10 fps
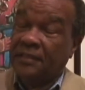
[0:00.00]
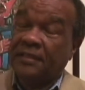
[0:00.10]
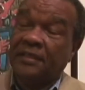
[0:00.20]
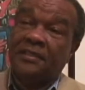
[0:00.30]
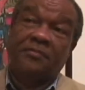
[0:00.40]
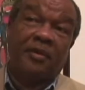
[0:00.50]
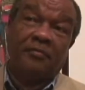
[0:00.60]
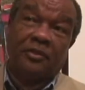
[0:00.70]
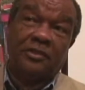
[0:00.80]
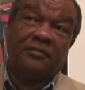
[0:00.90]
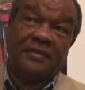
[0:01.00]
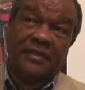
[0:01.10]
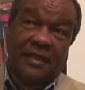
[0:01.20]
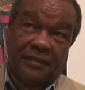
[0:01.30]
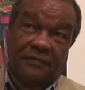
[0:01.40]
that he spent most of his
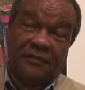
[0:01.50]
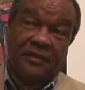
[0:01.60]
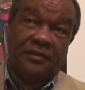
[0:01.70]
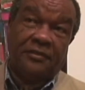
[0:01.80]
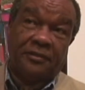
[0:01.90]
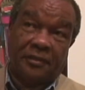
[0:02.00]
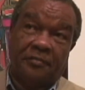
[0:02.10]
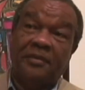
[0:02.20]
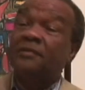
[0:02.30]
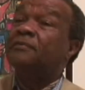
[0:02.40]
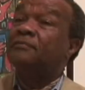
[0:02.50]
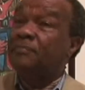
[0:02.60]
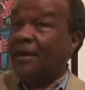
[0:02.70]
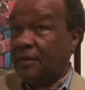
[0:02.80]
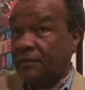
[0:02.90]
life in Europe, in
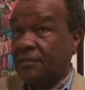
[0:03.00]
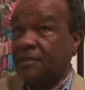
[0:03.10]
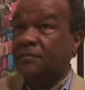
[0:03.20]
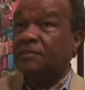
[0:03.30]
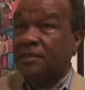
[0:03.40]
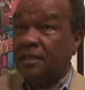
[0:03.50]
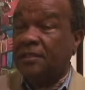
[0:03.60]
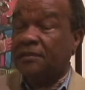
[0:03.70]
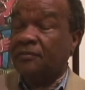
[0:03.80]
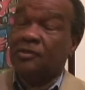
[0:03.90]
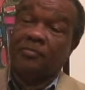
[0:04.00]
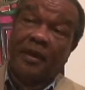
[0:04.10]
Paris in particular. Of course,